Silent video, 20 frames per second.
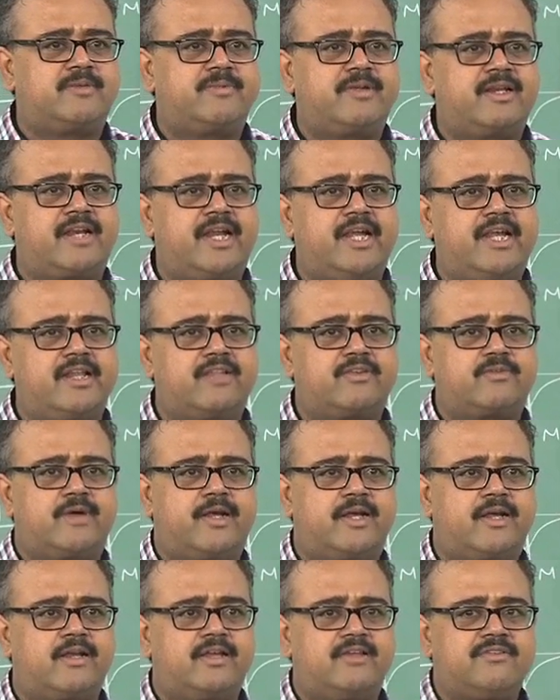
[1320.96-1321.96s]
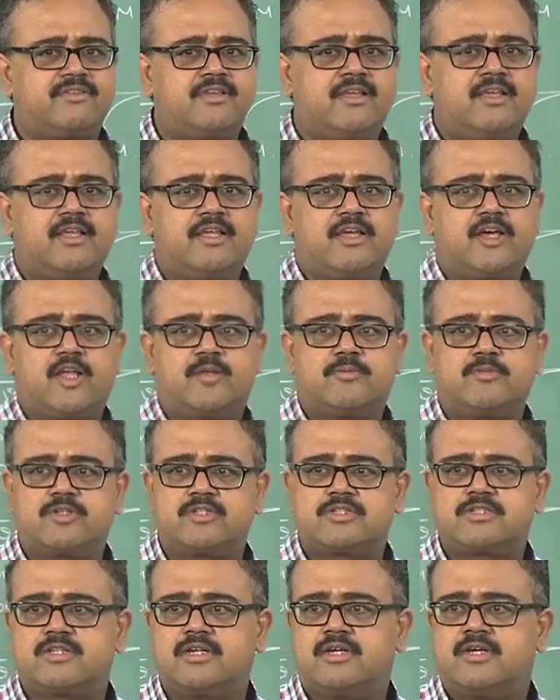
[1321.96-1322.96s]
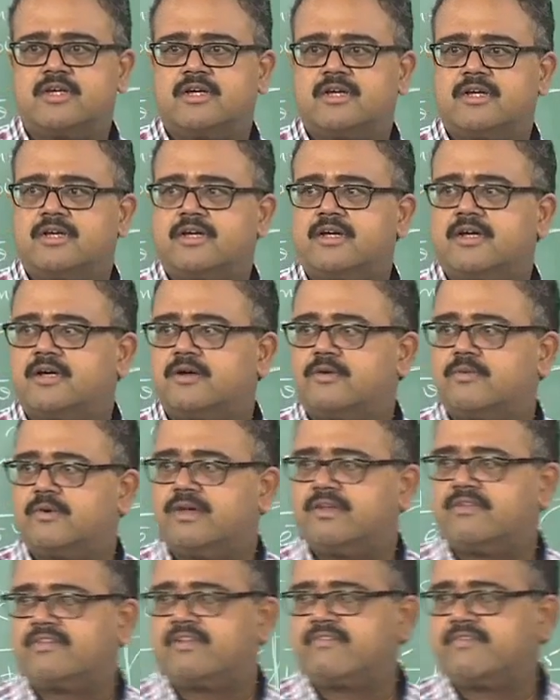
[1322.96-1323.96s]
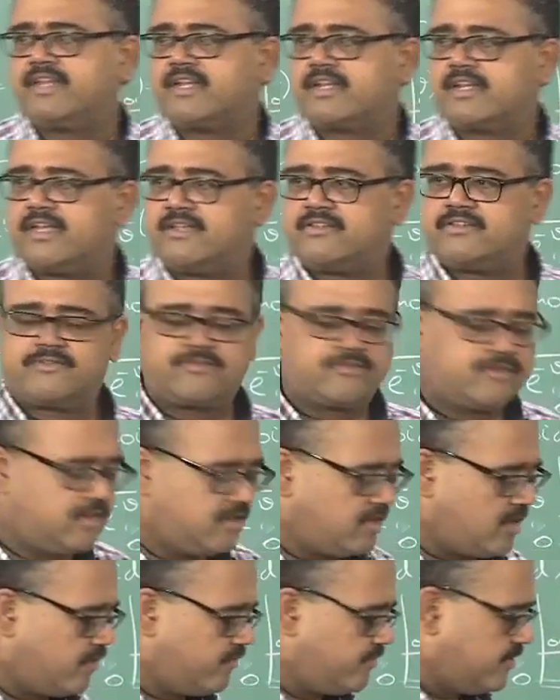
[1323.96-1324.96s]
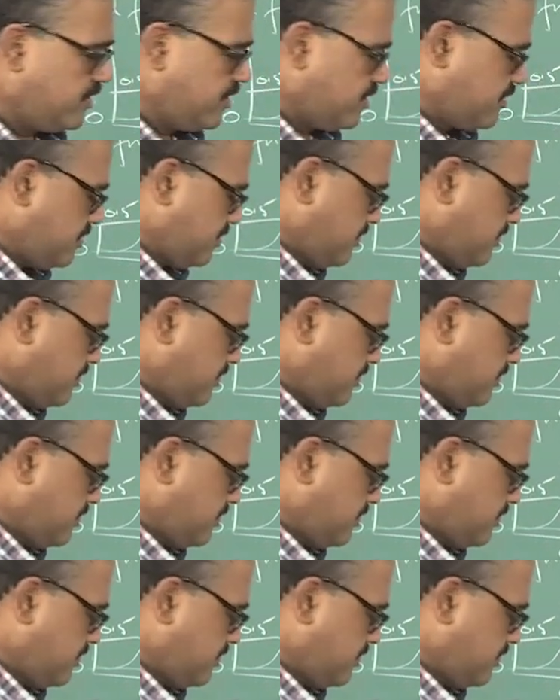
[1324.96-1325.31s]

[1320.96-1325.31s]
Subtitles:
have been writing squared loss almost once every class, if not oftener.